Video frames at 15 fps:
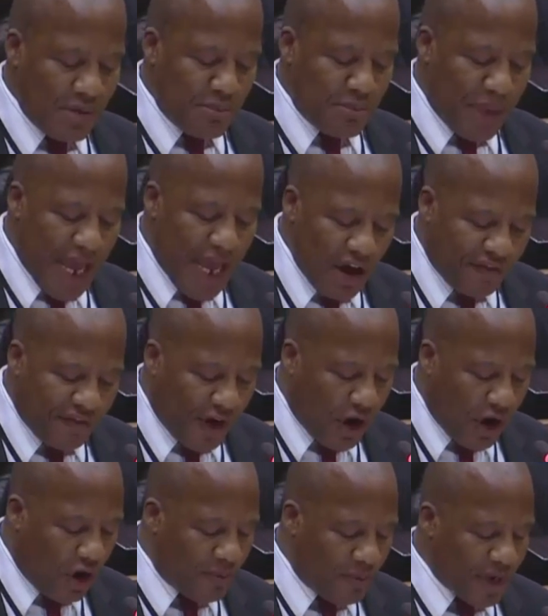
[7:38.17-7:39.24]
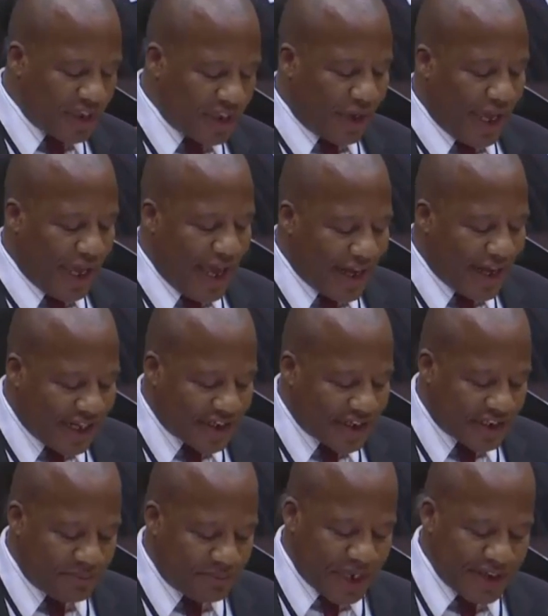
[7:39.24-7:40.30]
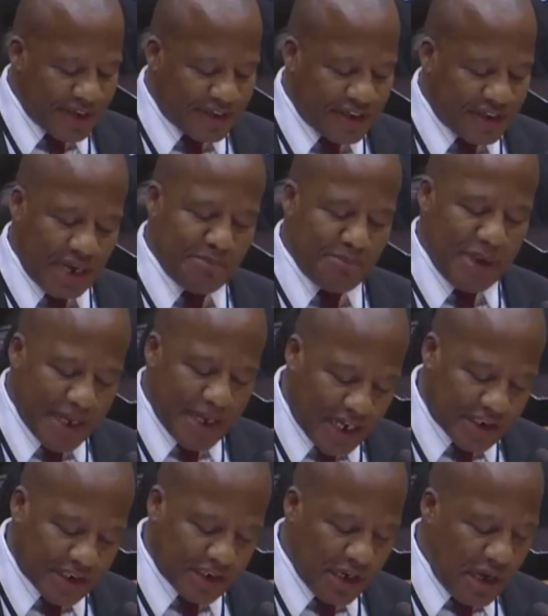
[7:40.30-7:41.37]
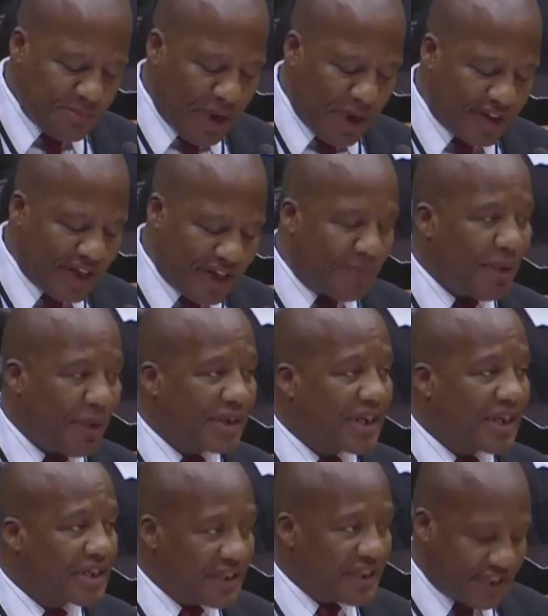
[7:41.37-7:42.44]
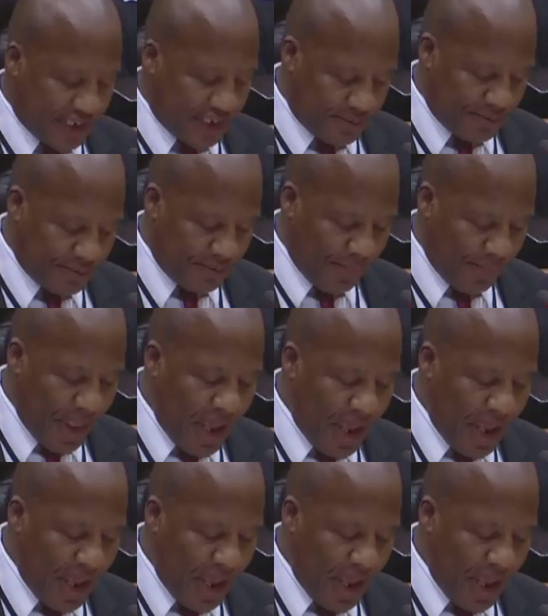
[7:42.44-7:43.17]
Many of our comrades were exiled, imprisoned, and murdered by the apartheid regime.